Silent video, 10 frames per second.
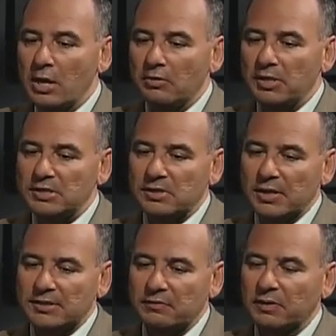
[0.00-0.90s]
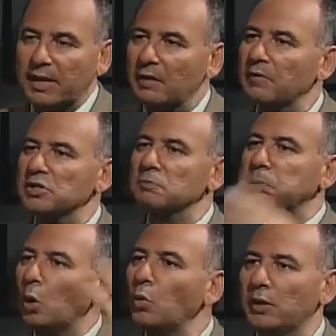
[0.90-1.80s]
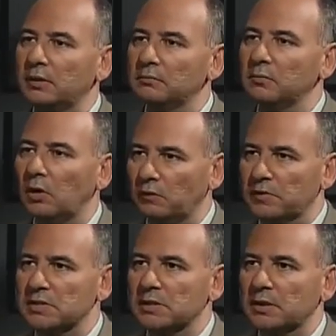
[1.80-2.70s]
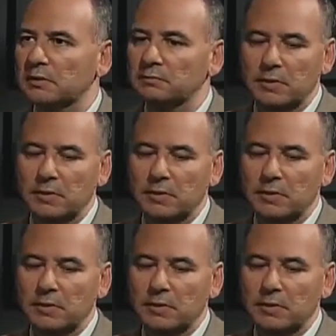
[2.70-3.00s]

these things have kind of exploded all of a sudden.